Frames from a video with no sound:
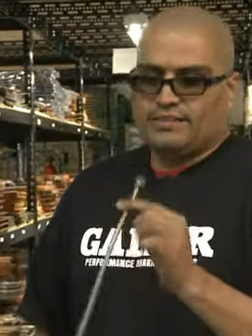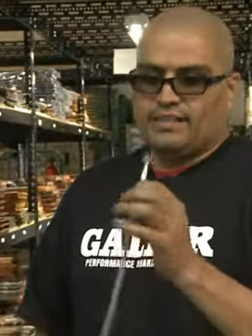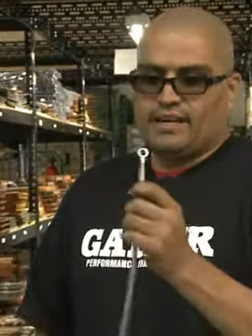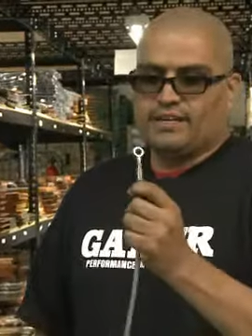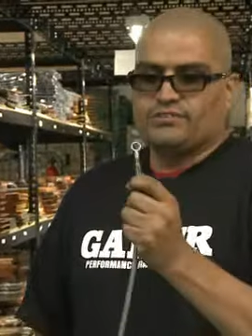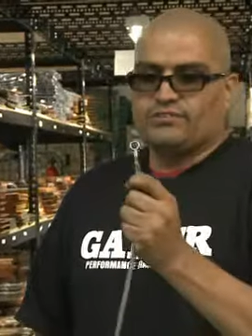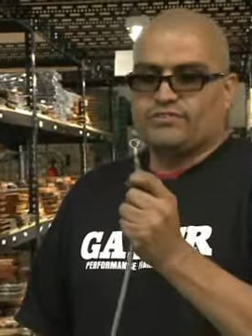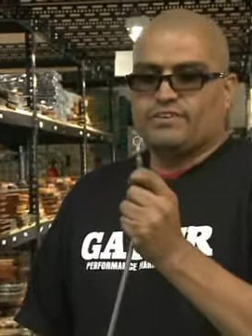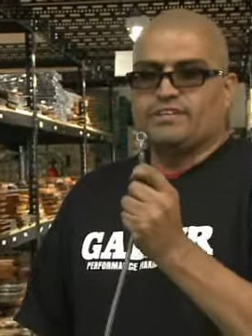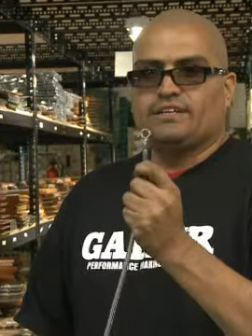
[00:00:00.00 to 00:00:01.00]
The actual
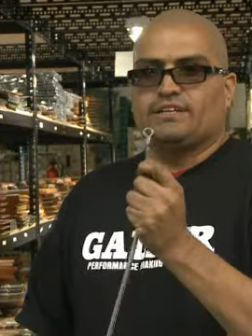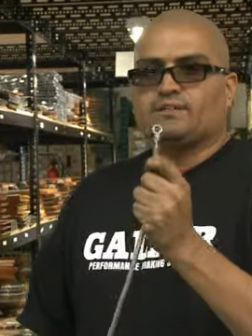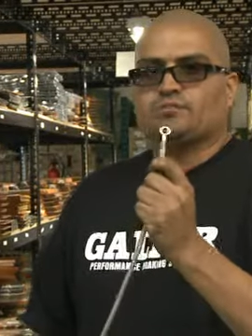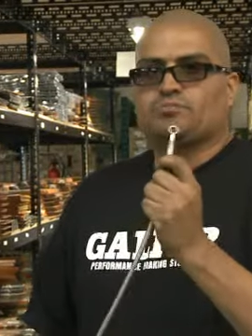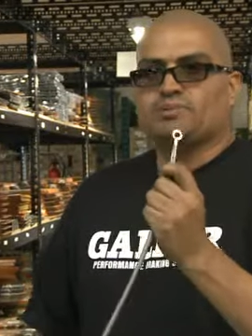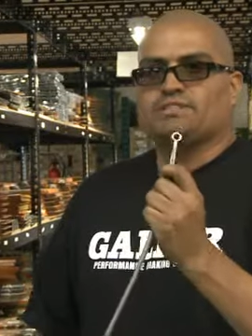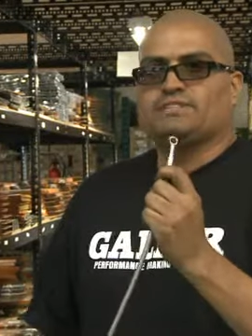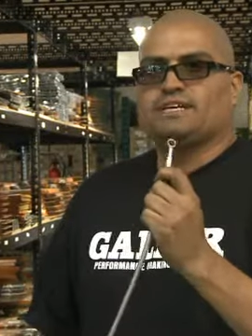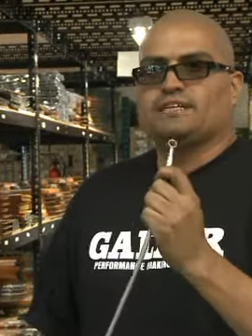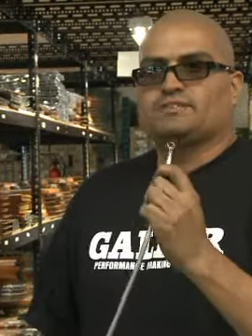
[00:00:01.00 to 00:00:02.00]
fitting comes
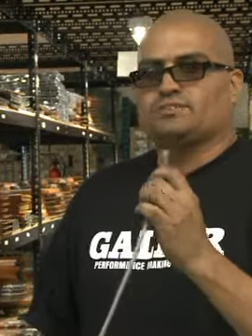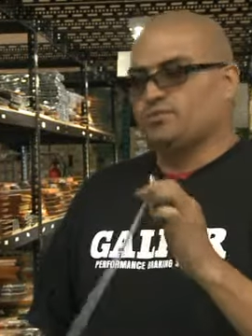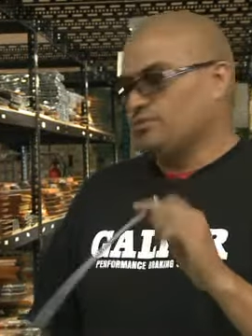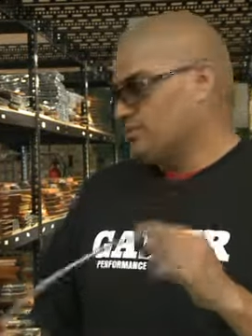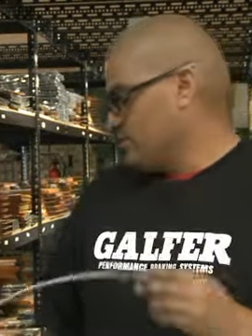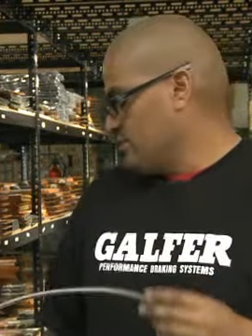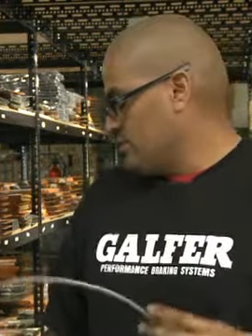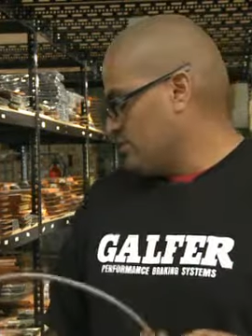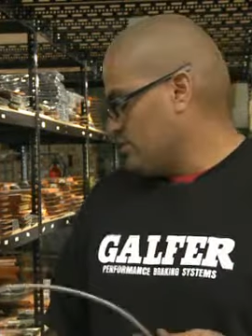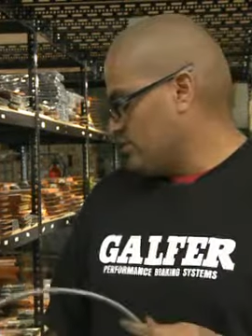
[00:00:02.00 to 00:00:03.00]
preset, so
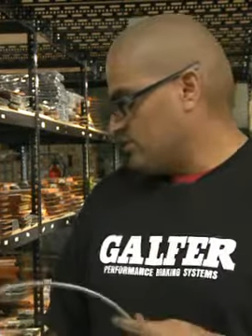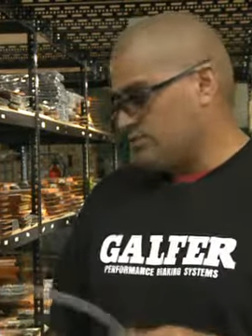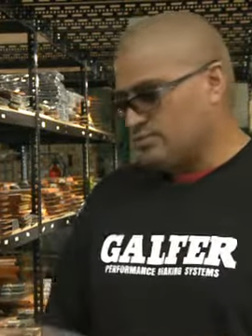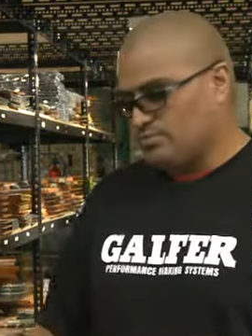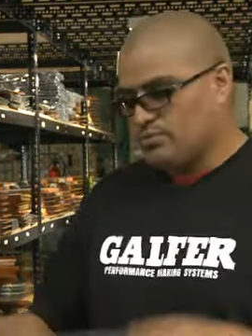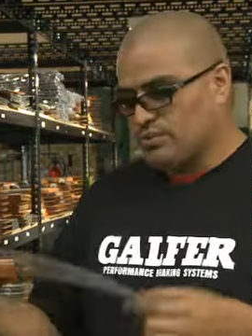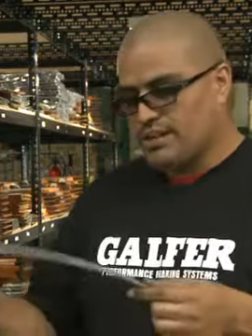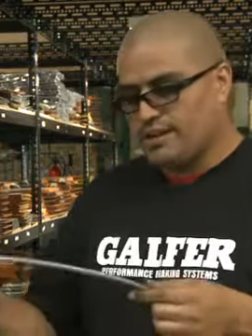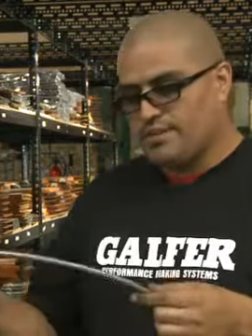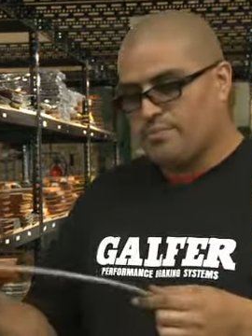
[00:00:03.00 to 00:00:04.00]
you could just pull it
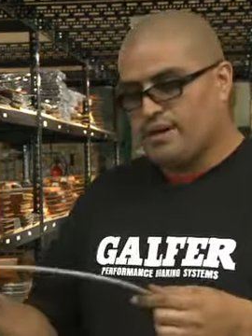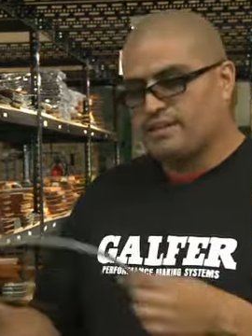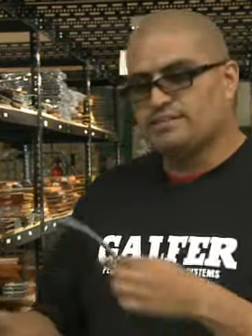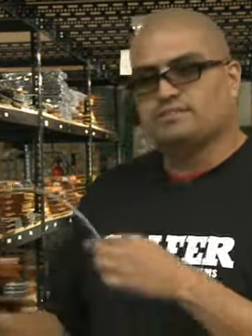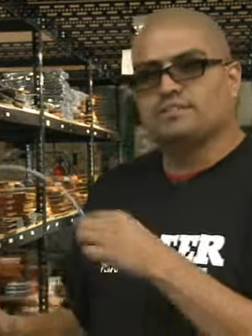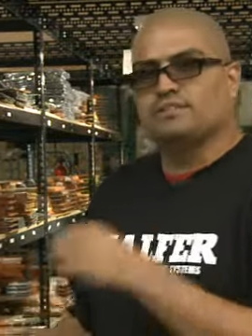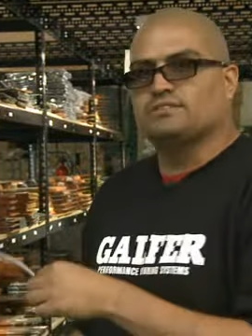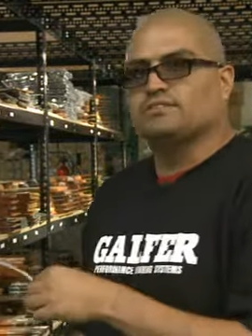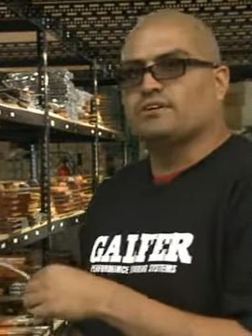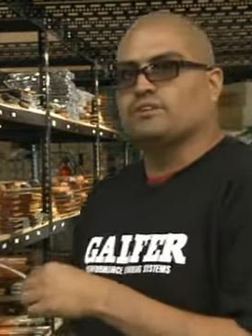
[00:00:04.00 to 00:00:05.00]
out of the package and
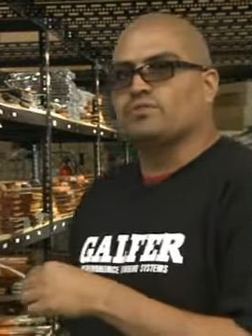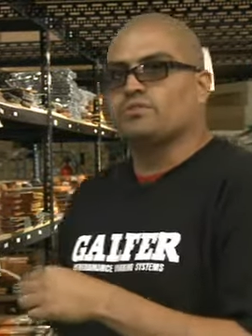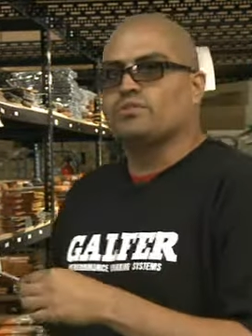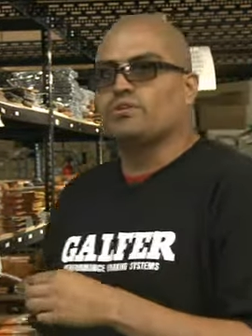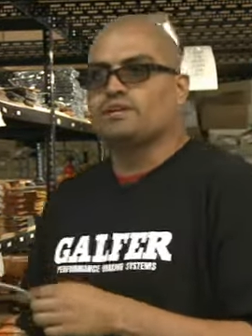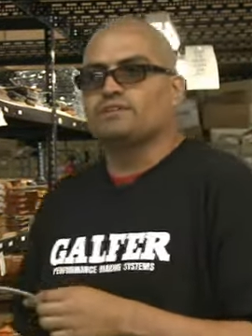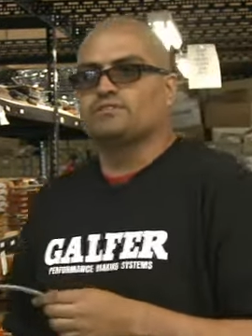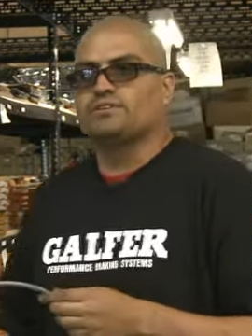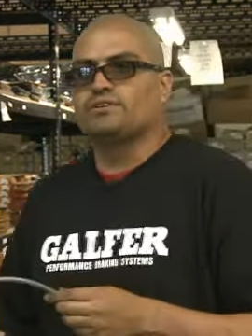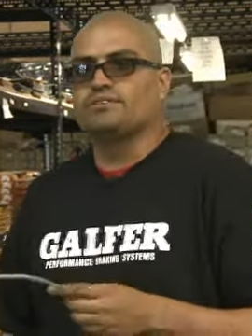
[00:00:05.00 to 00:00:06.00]
install it with no
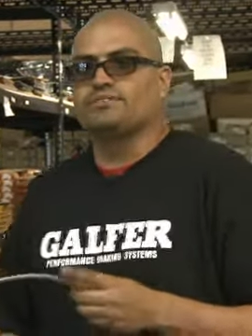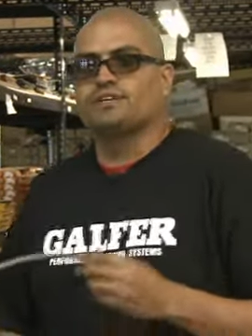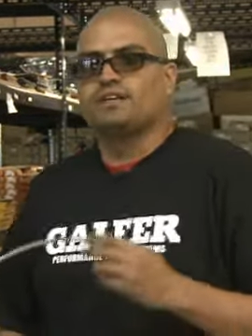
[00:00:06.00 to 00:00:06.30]
kinks or curves.